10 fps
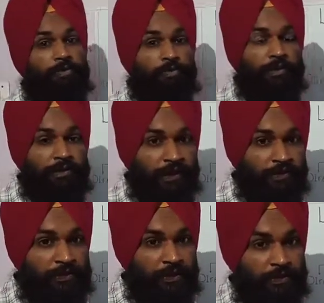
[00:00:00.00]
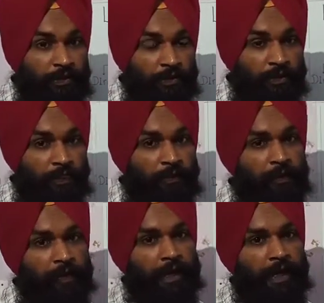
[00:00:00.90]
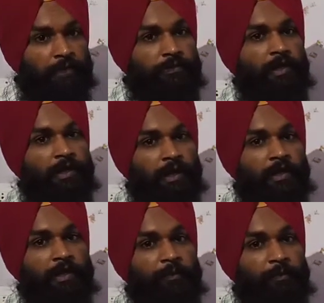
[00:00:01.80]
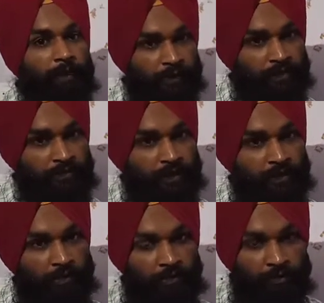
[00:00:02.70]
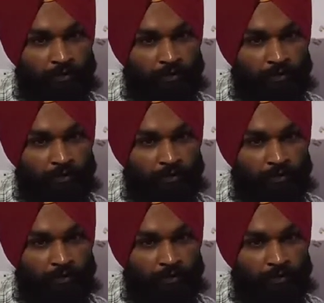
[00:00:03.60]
social science teacher at Akal Bhai Desa.